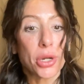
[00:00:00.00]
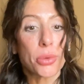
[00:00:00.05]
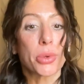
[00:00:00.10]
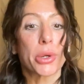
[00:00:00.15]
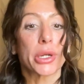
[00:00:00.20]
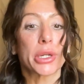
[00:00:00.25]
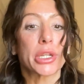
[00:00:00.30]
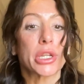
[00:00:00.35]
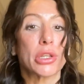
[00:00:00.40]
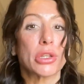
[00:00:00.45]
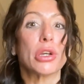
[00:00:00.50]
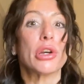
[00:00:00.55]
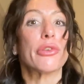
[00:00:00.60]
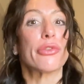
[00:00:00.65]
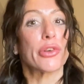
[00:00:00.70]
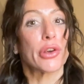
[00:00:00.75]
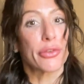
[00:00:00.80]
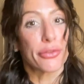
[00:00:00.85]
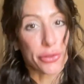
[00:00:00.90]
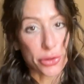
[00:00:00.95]
we're going to look
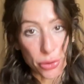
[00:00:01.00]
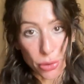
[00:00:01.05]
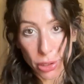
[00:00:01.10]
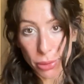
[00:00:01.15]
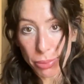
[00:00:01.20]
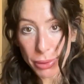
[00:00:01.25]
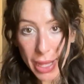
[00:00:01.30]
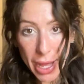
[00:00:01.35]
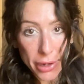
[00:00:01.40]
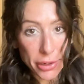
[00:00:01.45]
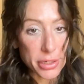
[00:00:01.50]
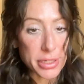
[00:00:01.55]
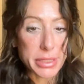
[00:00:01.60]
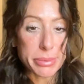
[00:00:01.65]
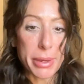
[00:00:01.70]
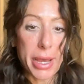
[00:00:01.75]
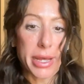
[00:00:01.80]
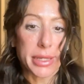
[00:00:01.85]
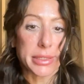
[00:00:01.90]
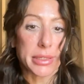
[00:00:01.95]
for fewer bladder
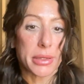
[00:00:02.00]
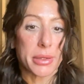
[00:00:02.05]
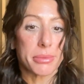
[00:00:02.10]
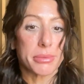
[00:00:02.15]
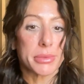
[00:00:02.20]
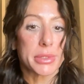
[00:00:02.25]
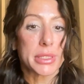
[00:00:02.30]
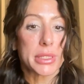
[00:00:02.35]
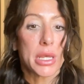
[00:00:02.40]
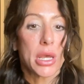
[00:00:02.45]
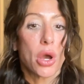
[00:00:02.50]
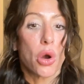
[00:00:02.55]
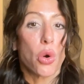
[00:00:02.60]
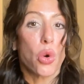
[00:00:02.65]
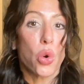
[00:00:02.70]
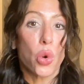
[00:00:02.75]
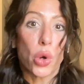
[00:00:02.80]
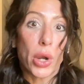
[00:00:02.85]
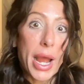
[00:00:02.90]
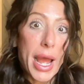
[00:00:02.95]
spasms
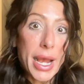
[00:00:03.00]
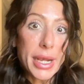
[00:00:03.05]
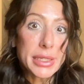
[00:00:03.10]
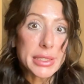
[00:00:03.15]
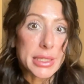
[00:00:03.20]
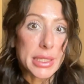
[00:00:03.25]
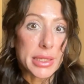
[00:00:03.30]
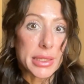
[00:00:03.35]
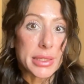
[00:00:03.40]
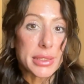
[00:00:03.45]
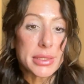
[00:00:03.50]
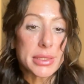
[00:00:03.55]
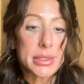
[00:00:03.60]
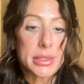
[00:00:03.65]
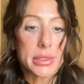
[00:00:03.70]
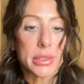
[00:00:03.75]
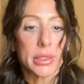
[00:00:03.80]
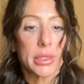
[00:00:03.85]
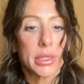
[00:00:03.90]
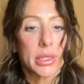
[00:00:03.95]
or accidents.